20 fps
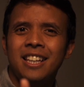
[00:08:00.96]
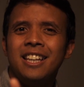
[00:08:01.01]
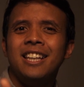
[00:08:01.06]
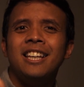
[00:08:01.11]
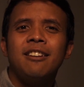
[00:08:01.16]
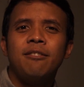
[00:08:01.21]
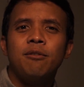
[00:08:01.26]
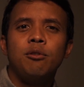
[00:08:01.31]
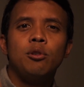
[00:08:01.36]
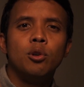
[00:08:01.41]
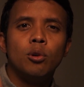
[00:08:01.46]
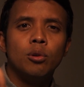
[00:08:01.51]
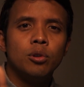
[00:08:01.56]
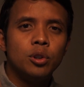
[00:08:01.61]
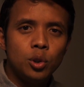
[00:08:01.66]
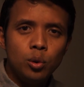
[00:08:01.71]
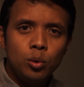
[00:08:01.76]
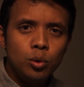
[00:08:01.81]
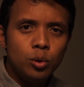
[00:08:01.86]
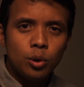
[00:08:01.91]
if you don't
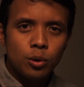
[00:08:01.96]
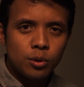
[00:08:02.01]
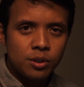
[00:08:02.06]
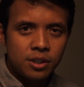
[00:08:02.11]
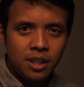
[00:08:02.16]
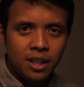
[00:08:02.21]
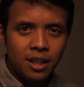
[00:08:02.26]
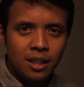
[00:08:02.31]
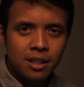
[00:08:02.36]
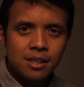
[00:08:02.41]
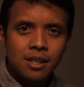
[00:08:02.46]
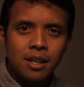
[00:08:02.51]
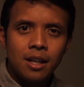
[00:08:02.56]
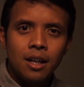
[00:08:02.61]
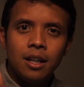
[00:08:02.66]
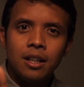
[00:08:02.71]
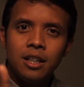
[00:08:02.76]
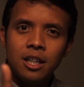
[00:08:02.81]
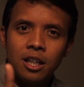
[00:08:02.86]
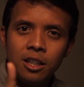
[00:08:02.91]
do those things,
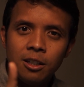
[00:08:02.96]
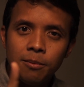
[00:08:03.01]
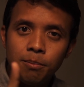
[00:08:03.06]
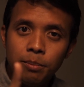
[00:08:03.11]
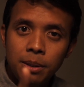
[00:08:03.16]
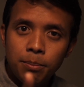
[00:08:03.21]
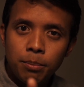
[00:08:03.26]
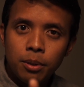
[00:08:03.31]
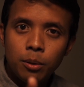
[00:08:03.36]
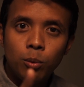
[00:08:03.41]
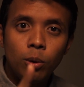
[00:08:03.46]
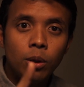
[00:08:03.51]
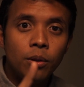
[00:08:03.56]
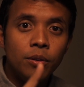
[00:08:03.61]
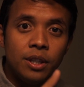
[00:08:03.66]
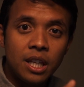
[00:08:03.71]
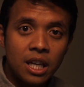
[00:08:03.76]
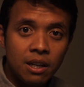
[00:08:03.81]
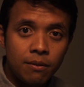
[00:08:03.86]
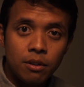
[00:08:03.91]
then the people will
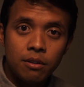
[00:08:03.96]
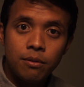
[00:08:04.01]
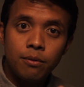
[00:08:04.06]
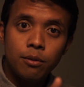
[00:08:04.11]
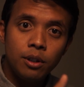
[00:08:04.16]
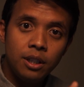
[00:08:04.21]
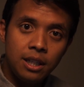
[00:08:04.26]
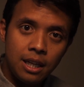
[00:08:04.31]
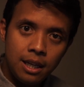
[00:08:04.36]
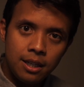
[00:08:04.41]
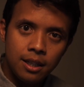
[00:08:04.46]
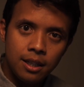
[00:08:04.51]
never forget